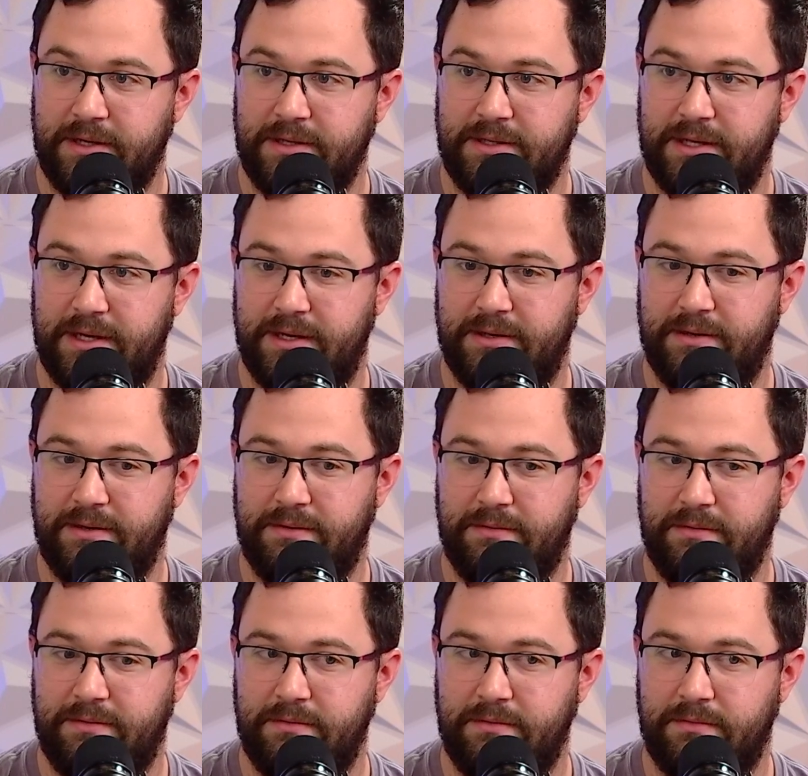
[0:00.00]
to
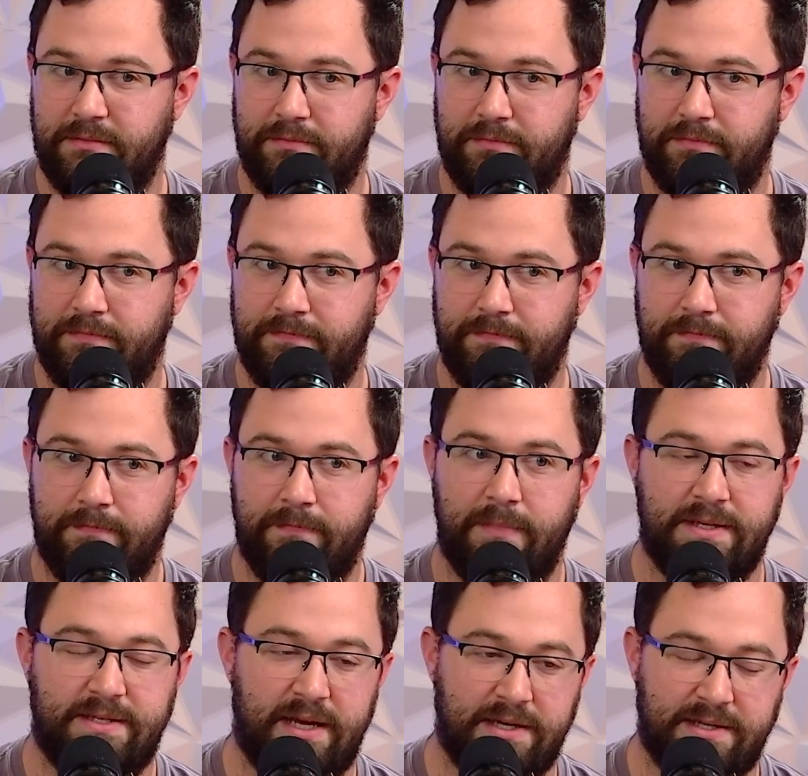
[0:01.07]

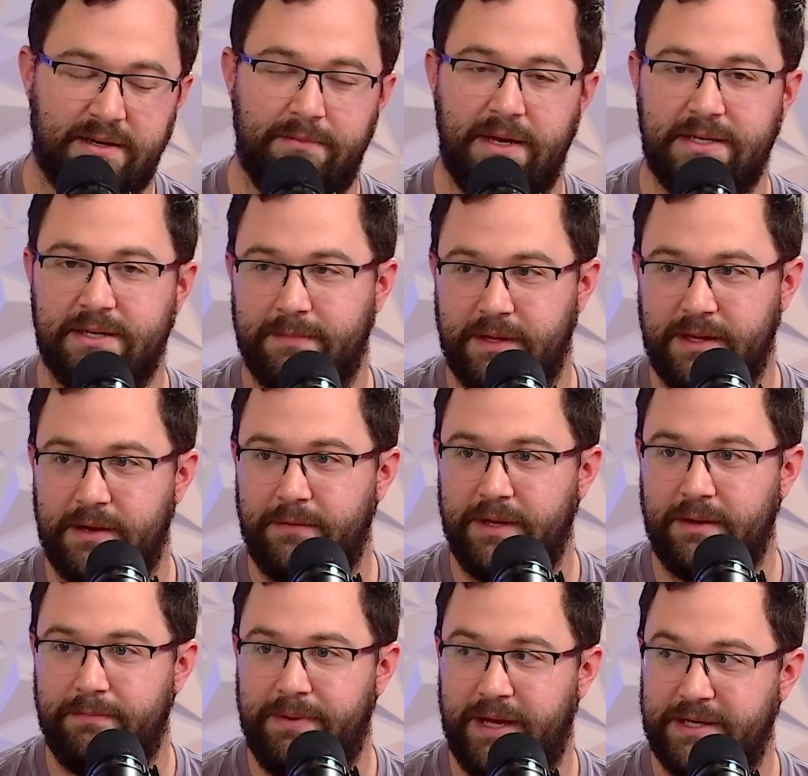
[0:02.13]
essentially make something that we
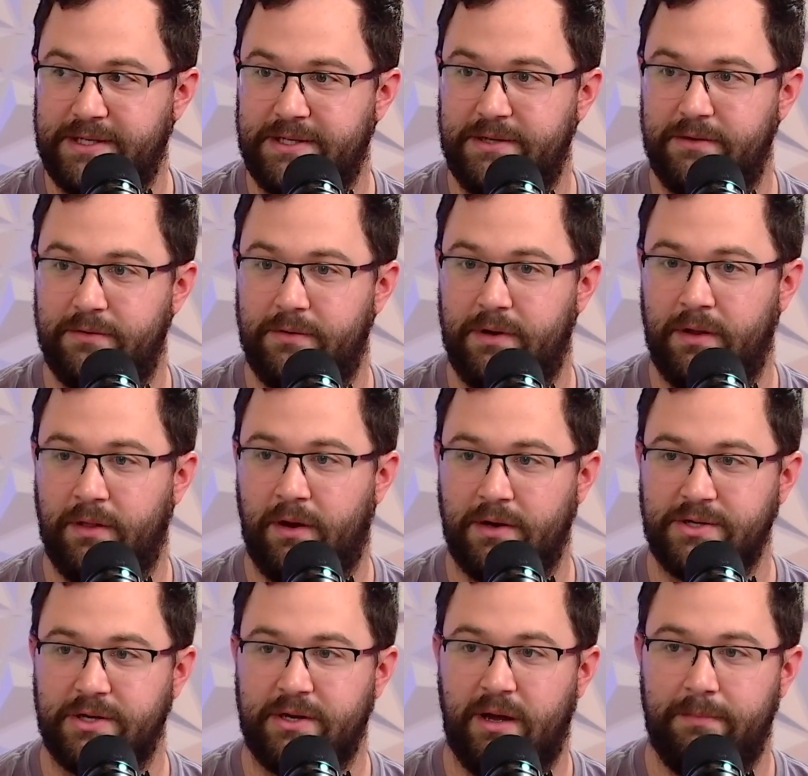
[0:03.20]
could pitch to a
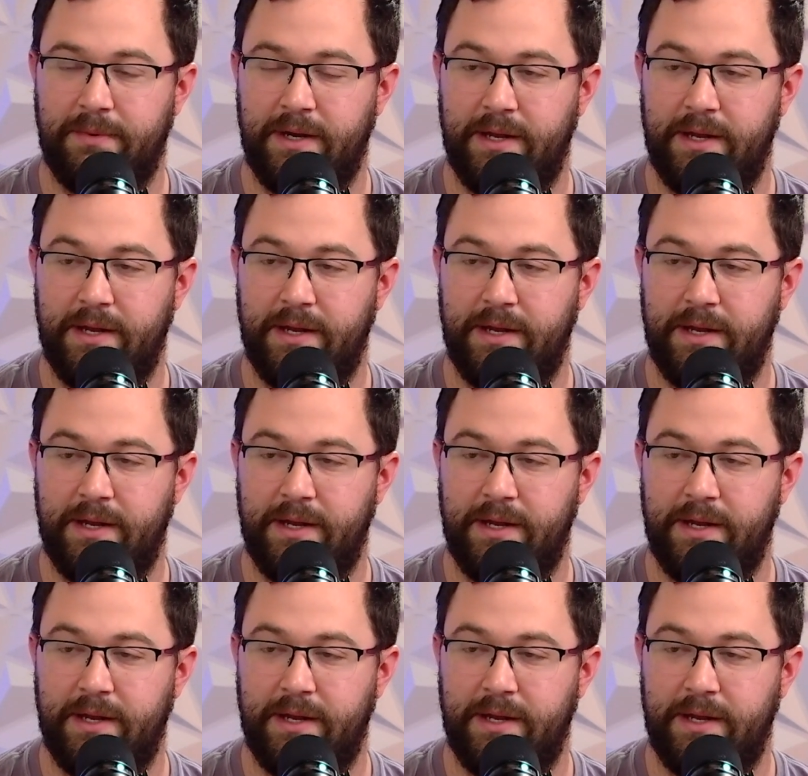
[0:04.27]
larger company